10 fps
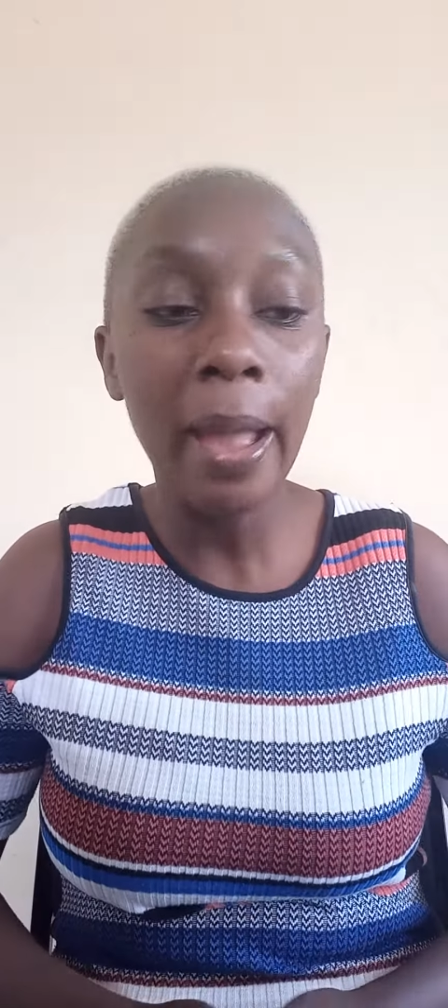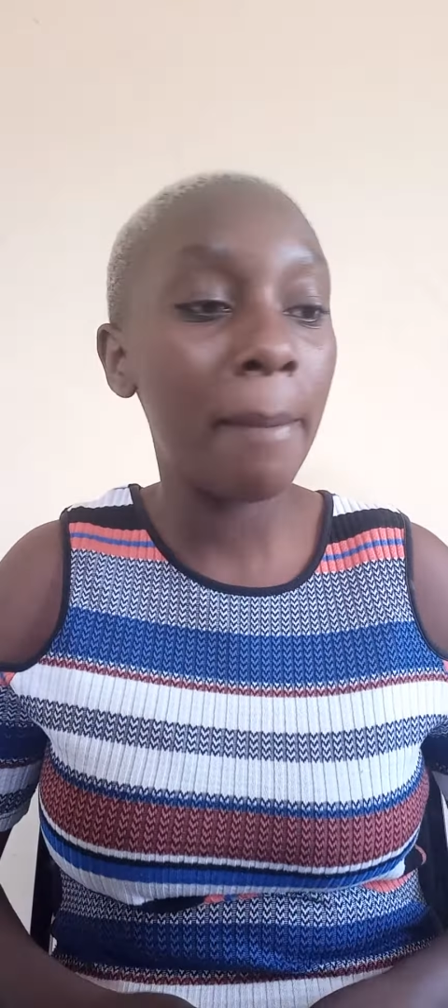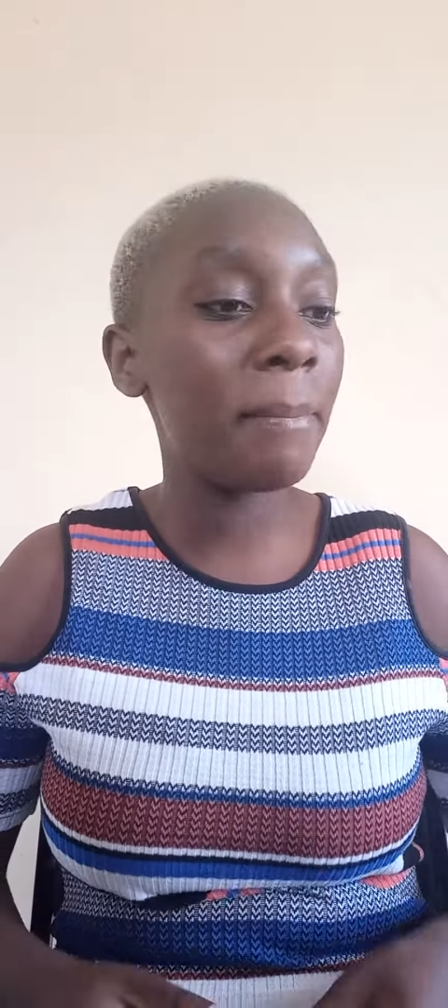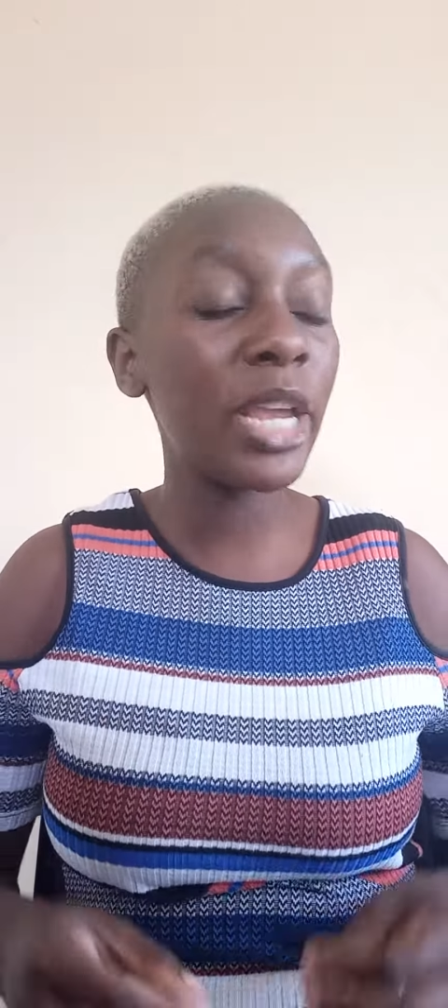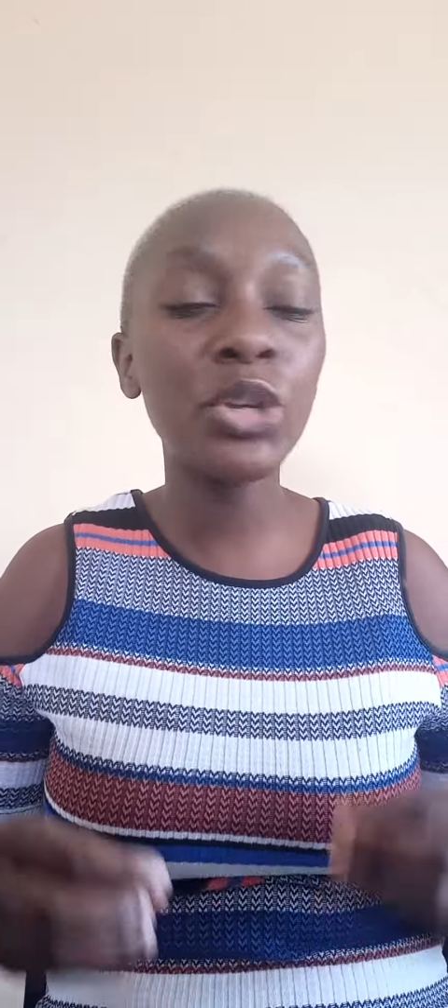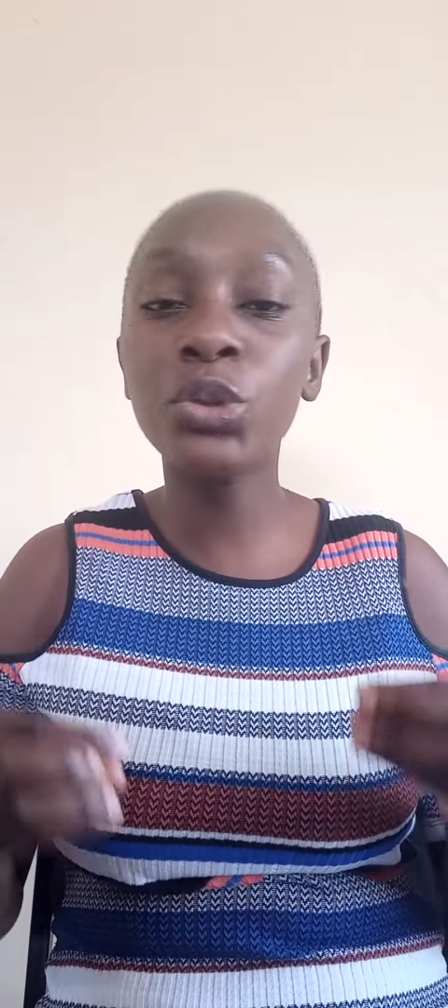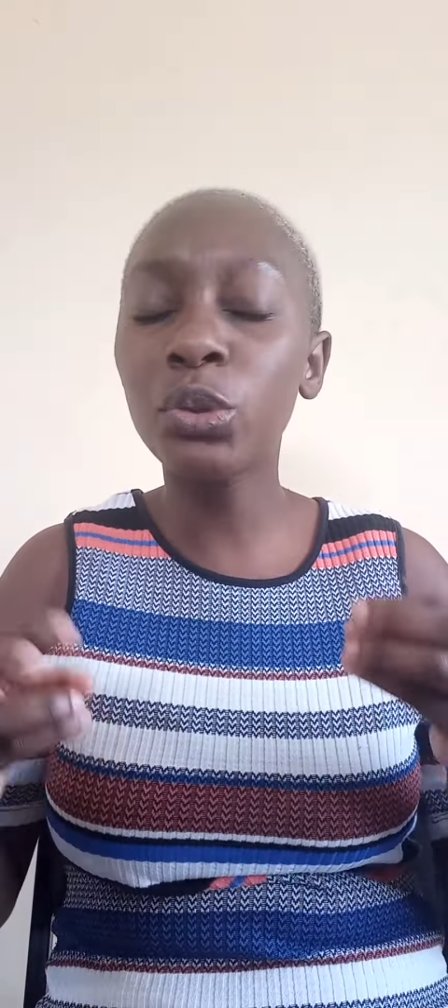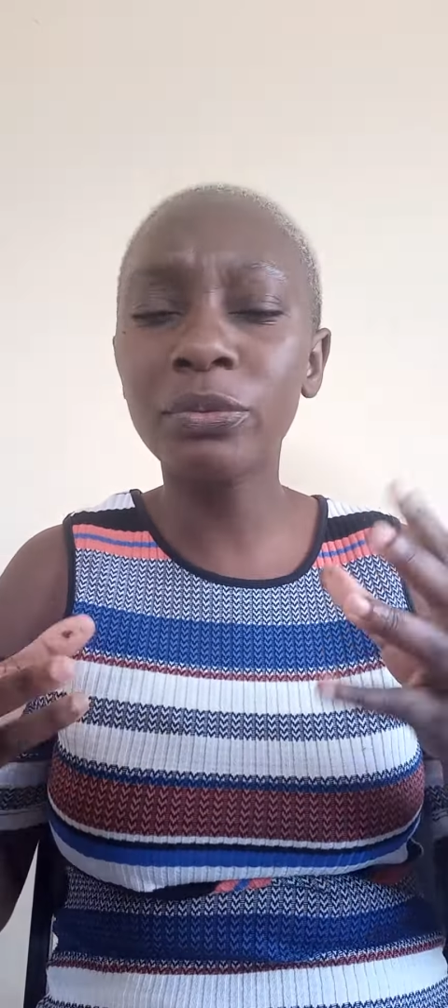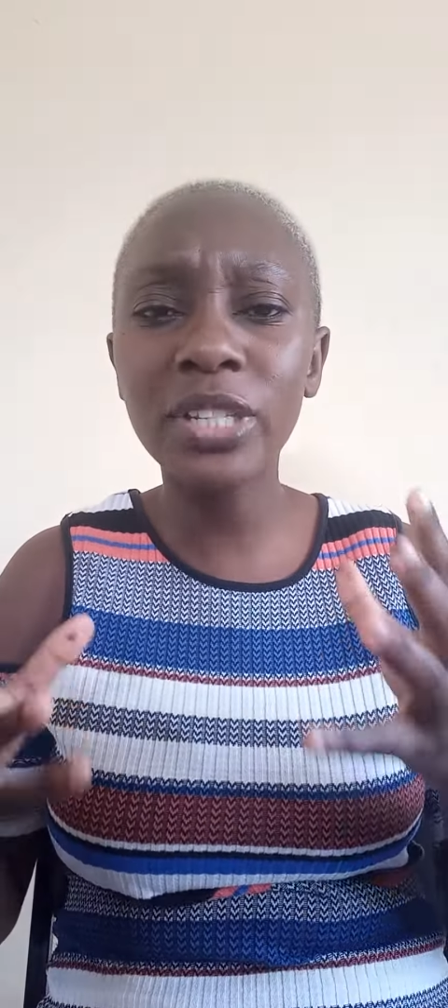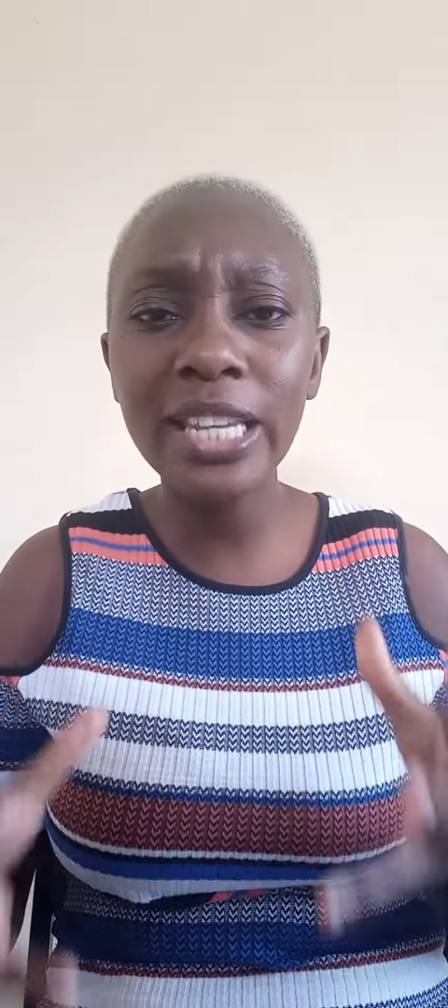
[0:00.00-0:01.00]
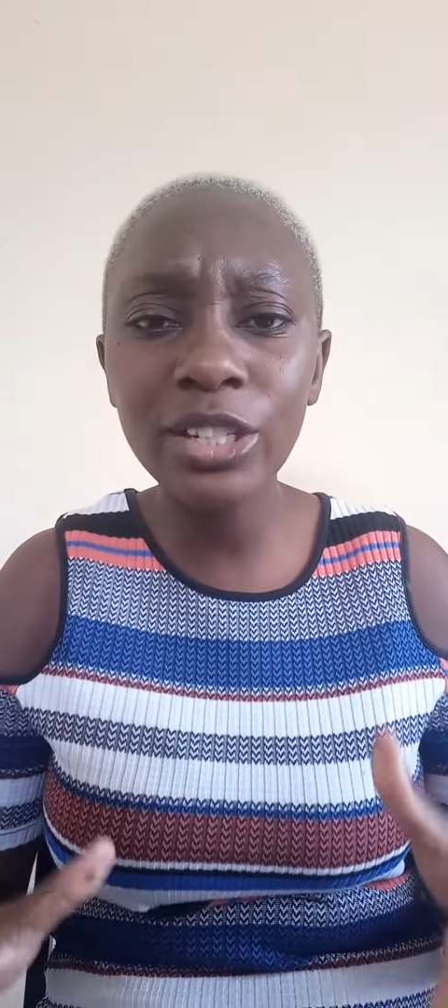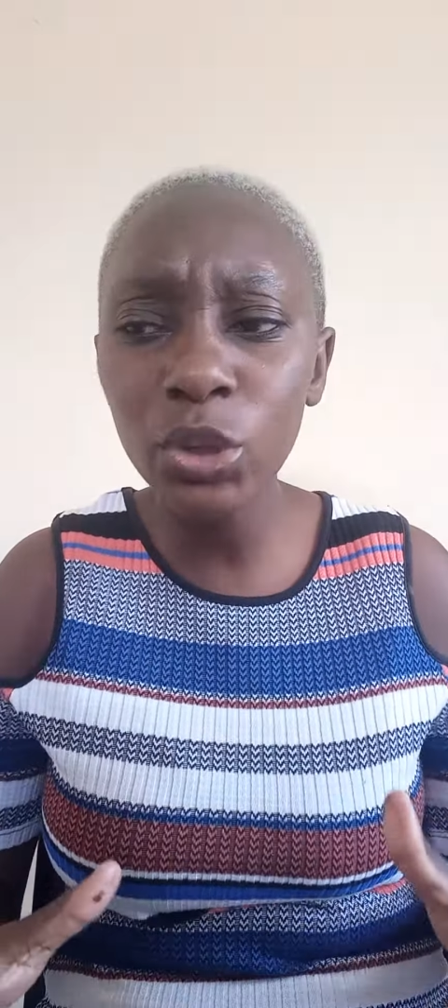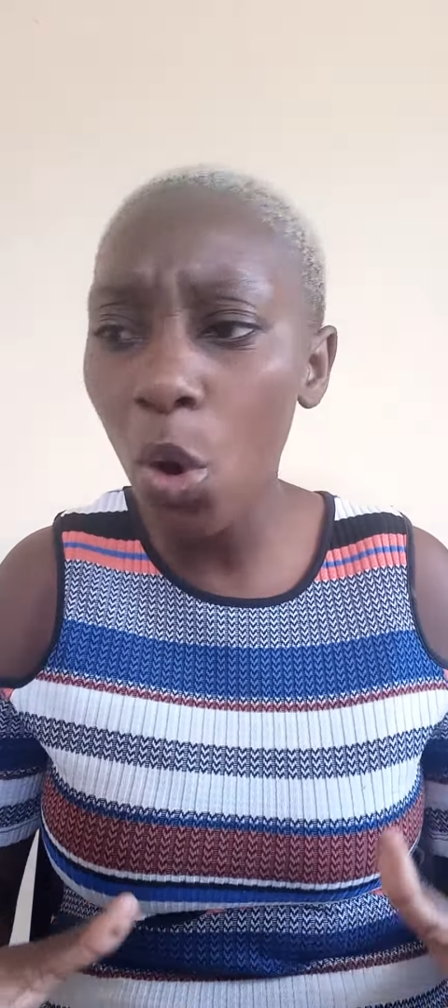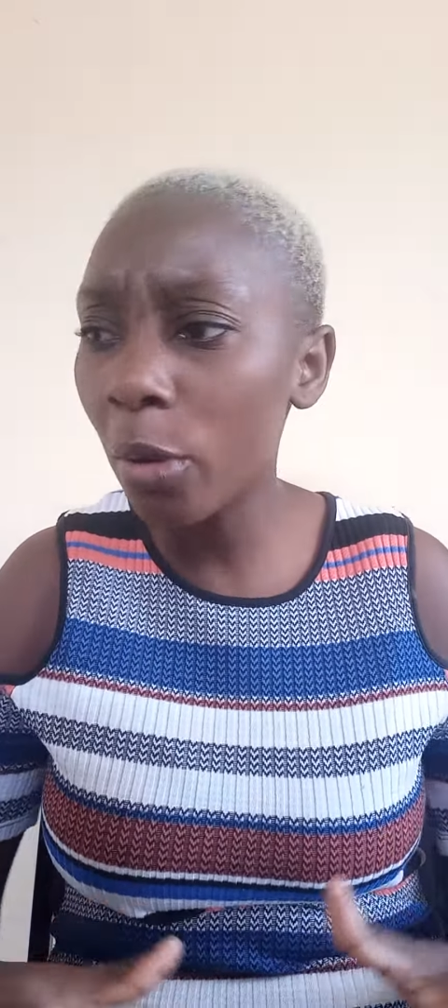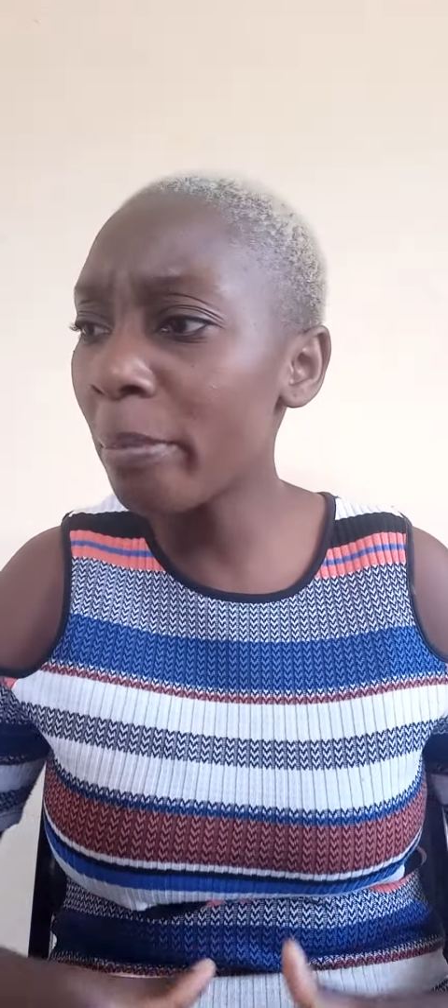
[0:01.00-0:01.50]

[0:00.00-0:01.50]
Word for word: make use of TikTok,